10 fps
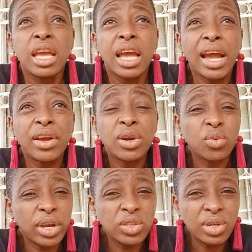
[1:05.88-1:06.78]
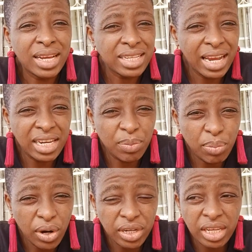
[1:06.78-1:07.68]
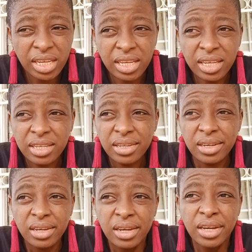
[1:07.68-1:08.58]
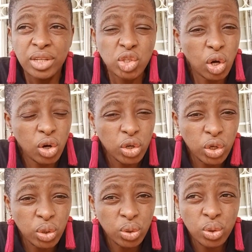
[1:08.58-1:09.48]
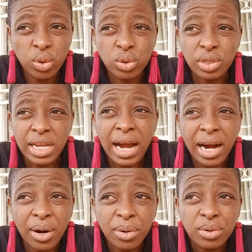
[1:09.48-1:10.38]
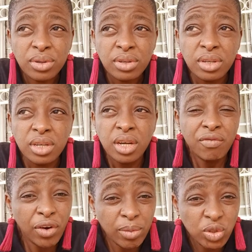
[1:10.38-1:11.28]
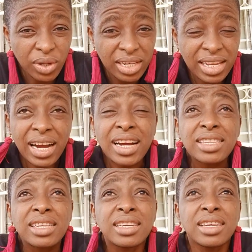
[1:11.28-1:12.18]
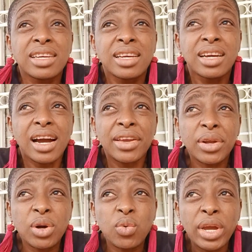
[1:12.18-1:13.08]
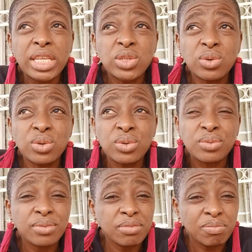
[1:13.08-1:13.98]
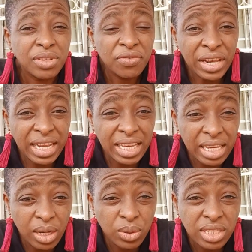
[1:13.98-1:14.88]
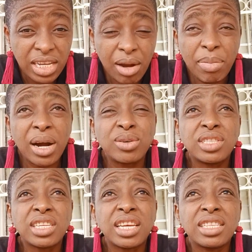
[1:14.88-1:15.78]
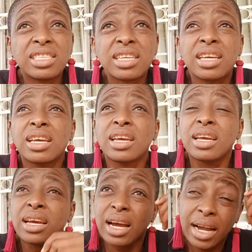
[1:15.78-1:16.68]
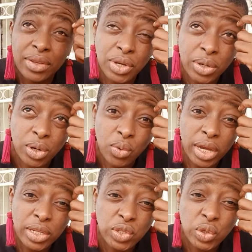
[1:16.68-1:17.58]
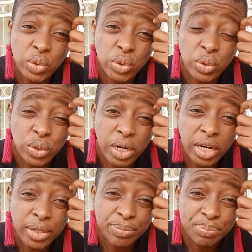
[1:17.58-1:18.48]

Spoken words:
and you're not going to let anybody talk you down from doing that, and you're not going to be feeling guilty about it, and you're not going to